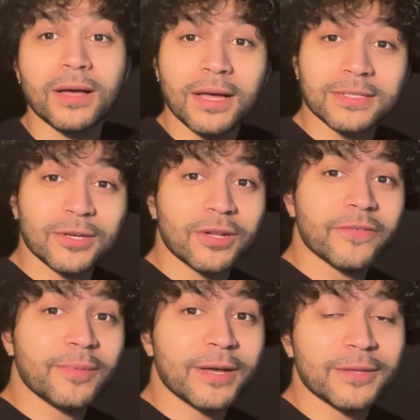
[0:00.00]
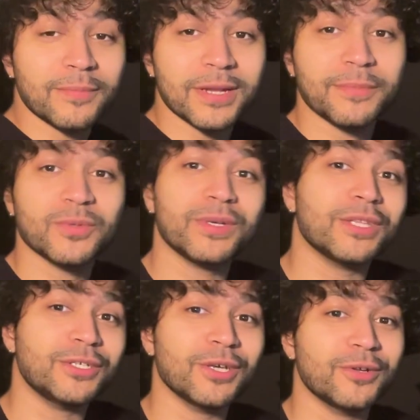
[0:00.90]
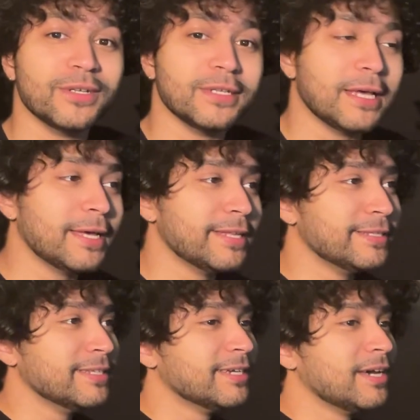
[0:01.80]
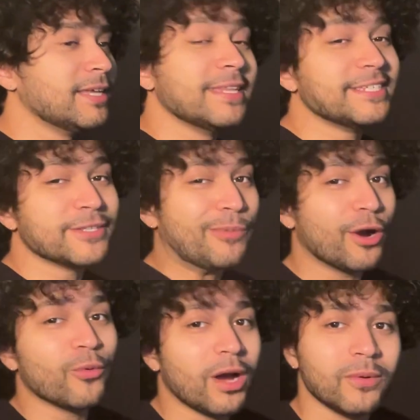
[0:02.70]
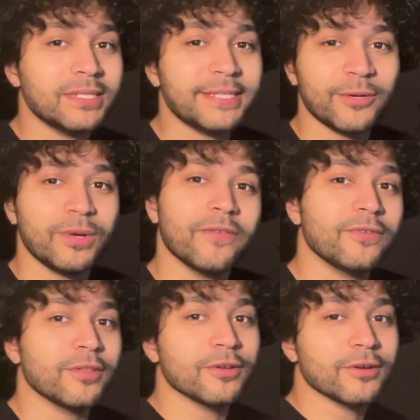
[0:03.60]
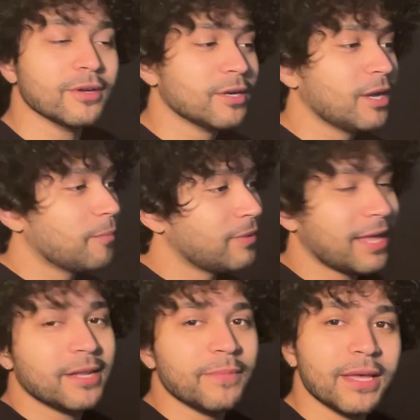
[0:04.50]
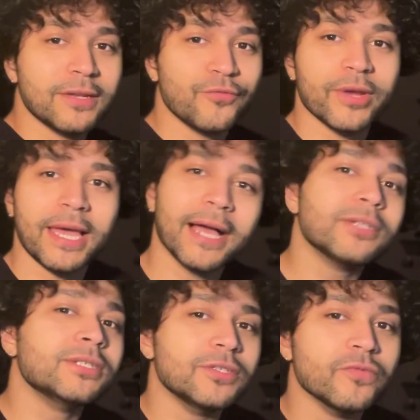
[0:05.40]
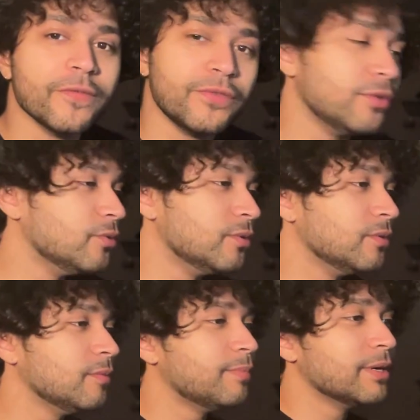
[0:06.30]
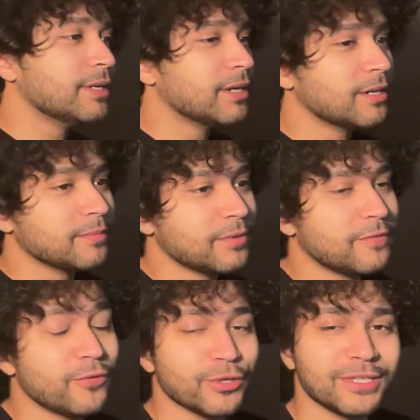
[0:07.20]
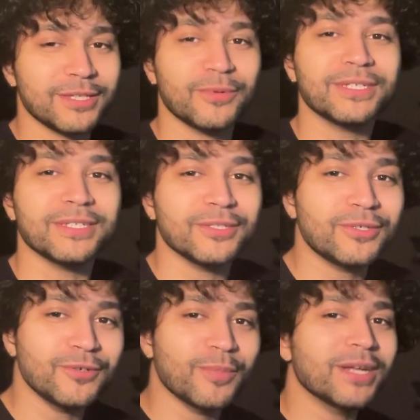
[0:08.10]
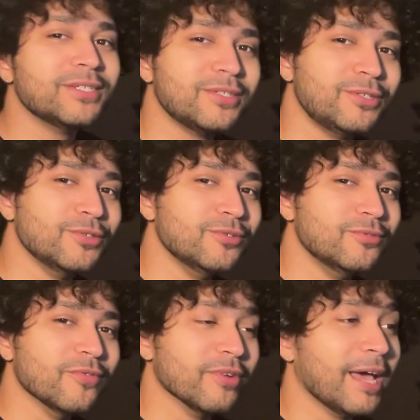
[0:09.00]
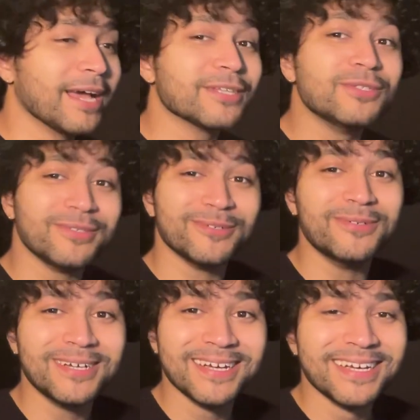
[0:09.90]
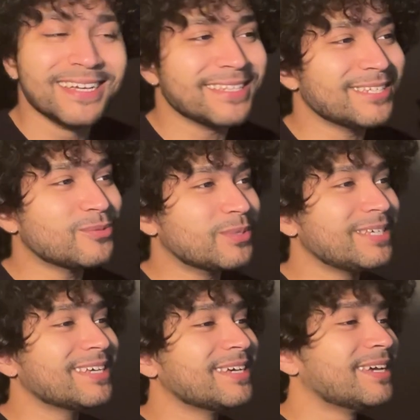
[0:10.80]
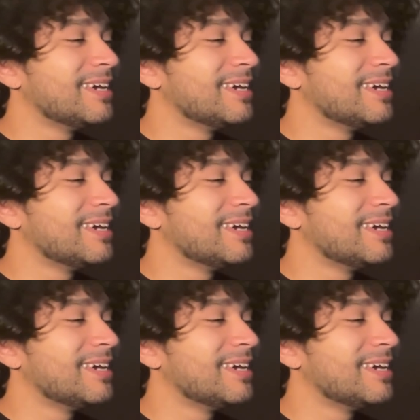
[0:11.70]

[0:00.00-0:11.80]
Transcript: How's it going, everybody? My name is Weakly Xonin, and this is the part where I would say we have another Platinum End reaction review, but um, unfortunately, it wasn't too much to react to this week.